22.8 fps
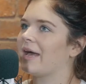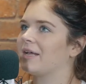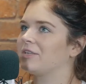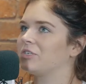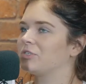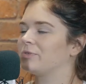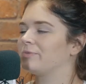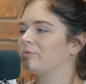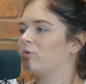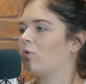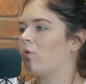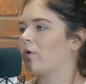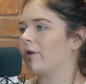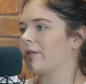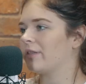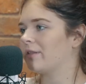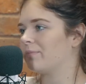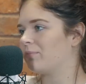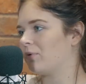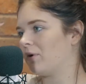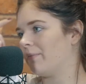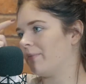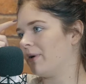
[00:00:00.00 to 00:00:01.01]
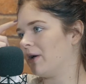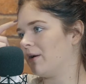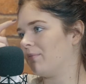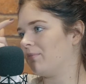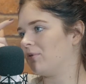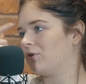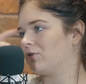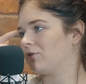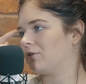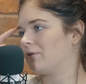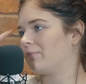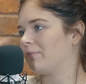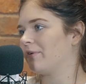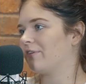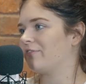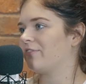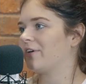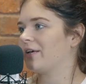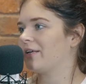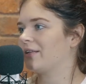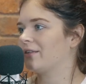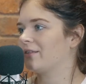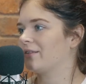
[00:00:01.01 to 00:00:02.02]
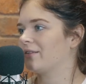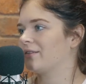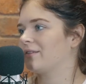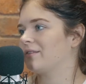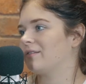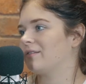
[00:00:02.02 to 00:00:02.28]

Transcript: I just wanted to put a bit of blood on my face.